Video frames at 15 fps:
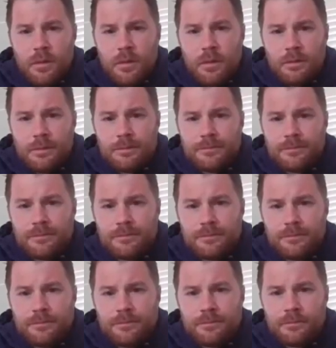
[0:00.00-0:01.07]

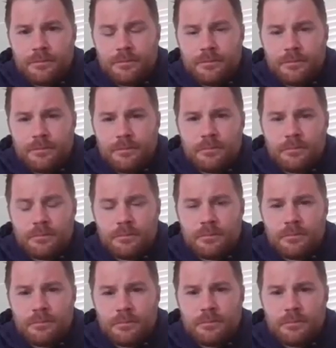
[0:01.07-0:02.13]

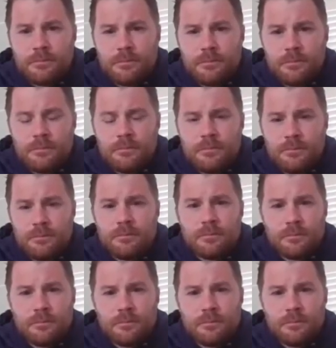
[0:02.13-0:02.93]
This person isn't speaking.